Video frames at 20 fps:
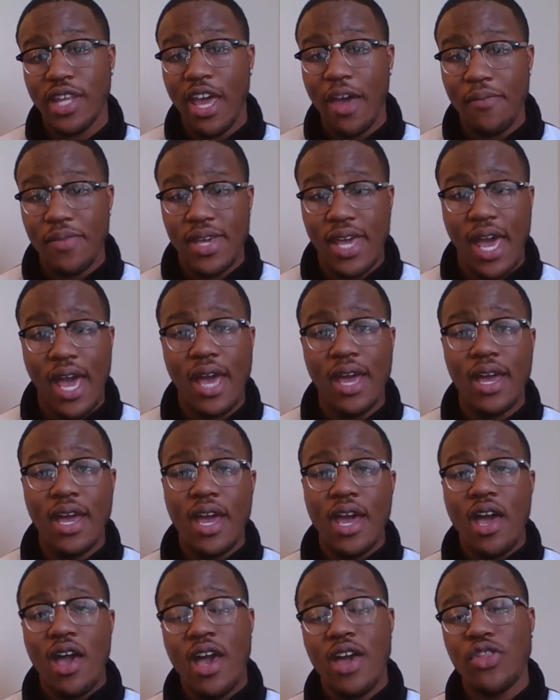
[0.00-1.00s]
for the MCAT.
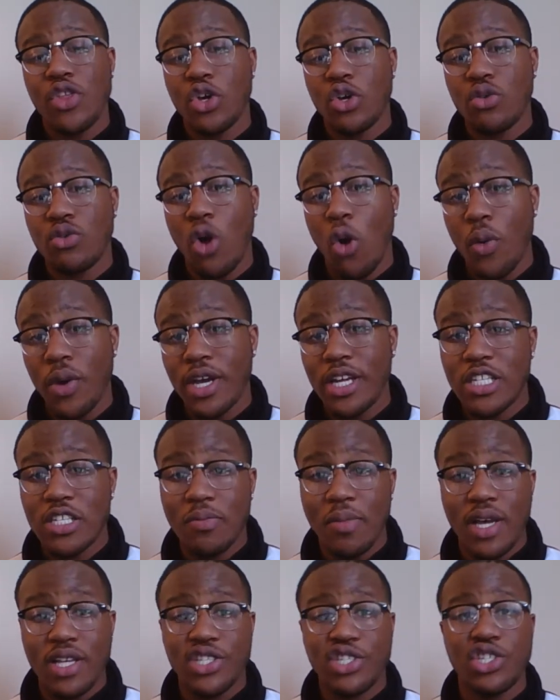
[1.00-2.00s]
And then going
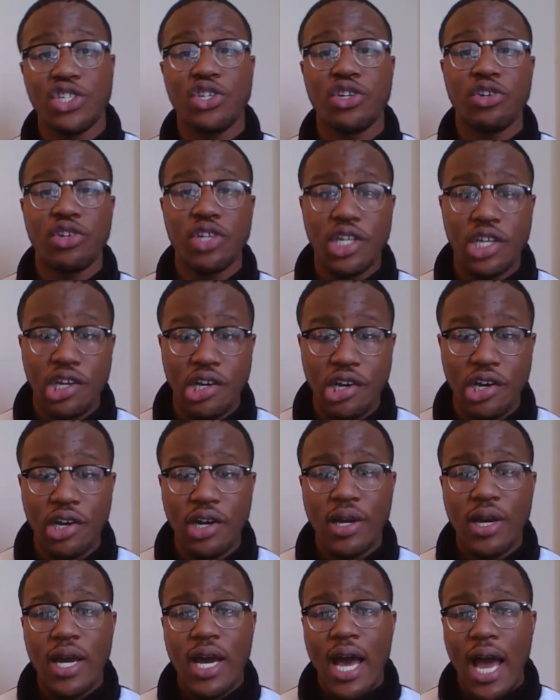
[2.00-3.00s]
into my senior
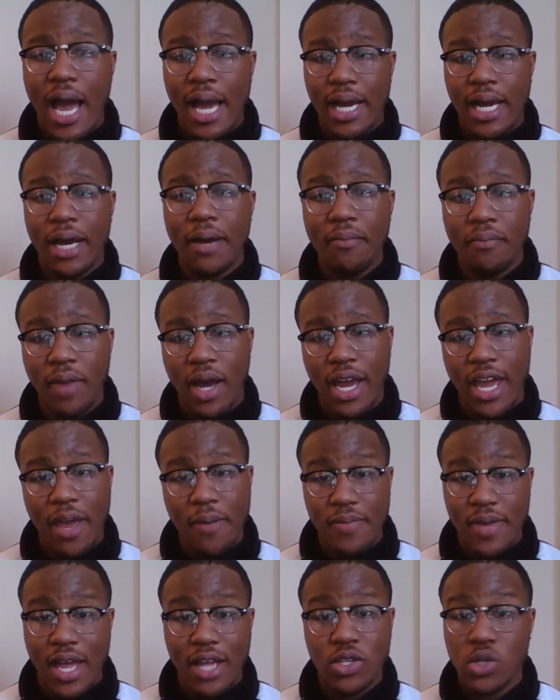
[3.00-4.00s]
year, I got my
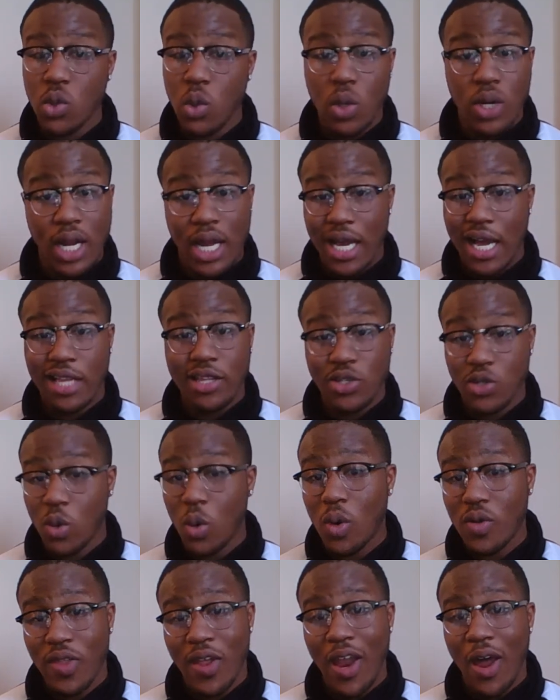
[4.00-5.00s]
MCAT score, and I got the
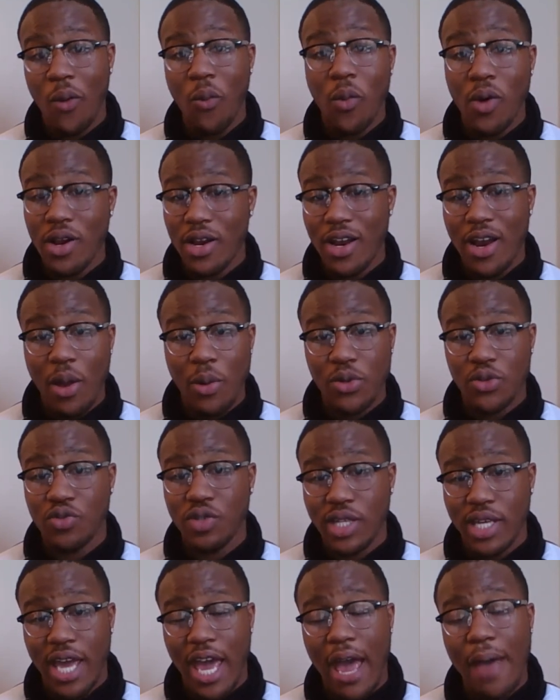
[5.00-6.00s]
score that I wanted, and I was
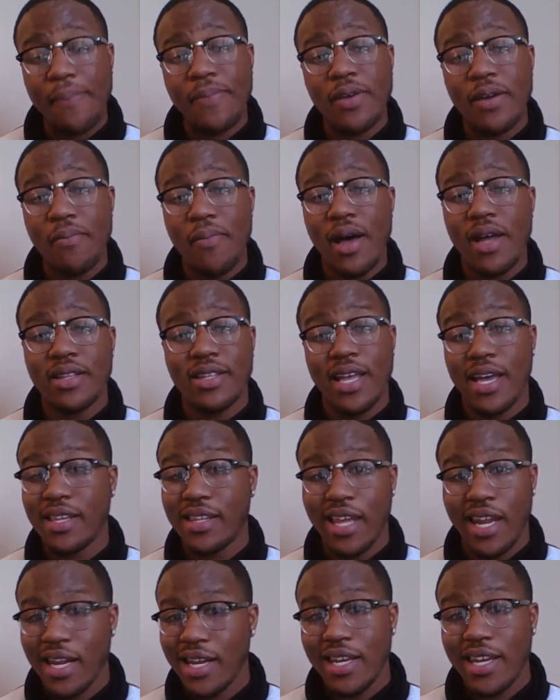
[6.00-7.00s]
really happy about
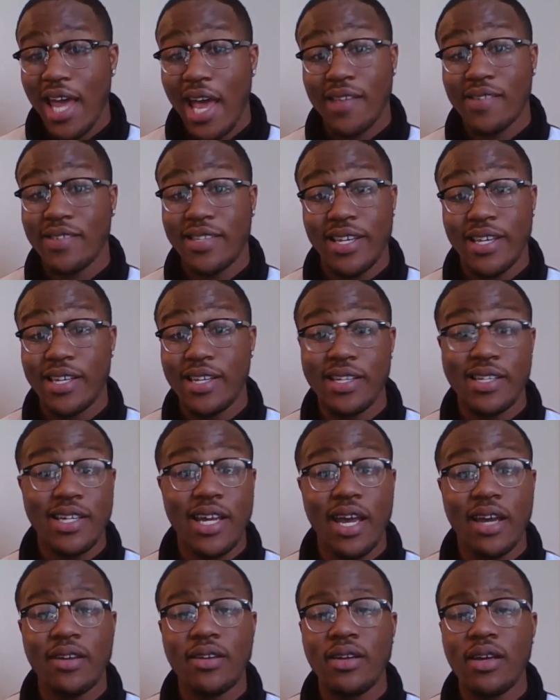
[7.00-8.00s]
that I didn't have to take it
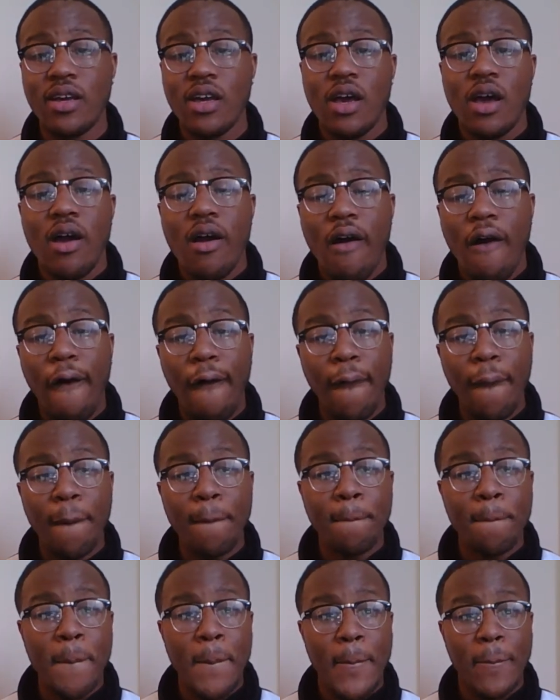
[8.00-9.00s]
again.
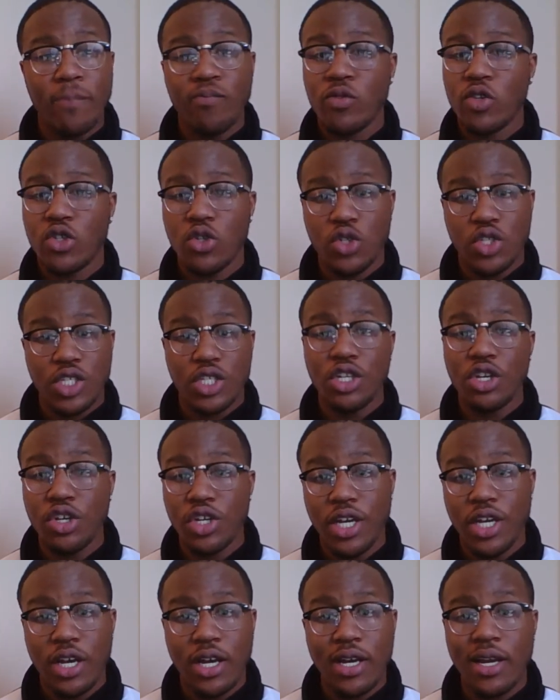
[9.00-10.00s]
So senior
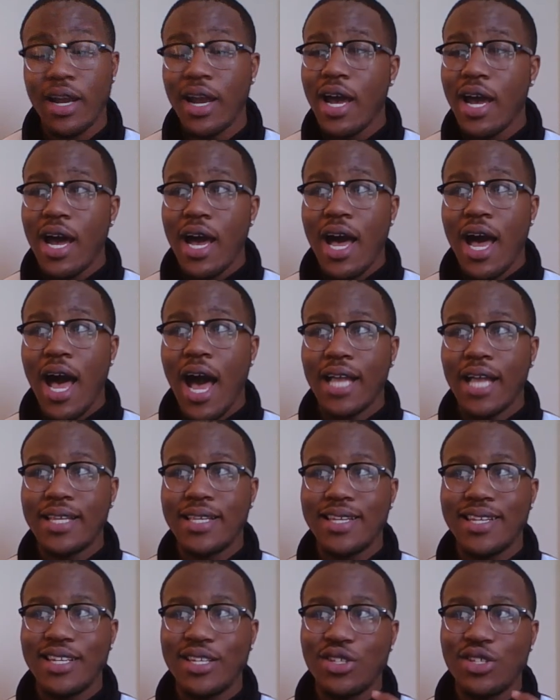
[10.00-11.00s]
year, I
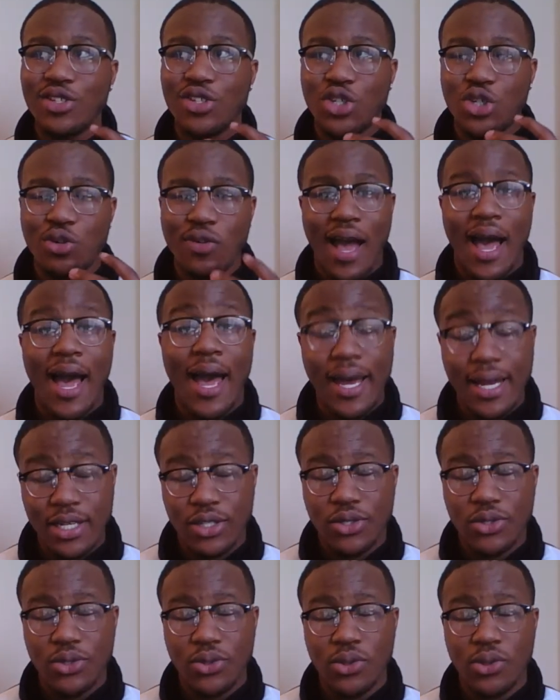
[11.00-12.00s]
didn't try
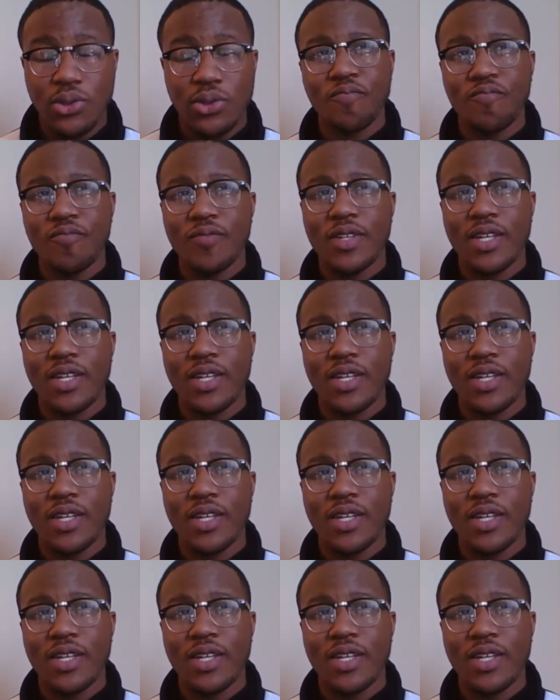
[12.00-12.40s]
to,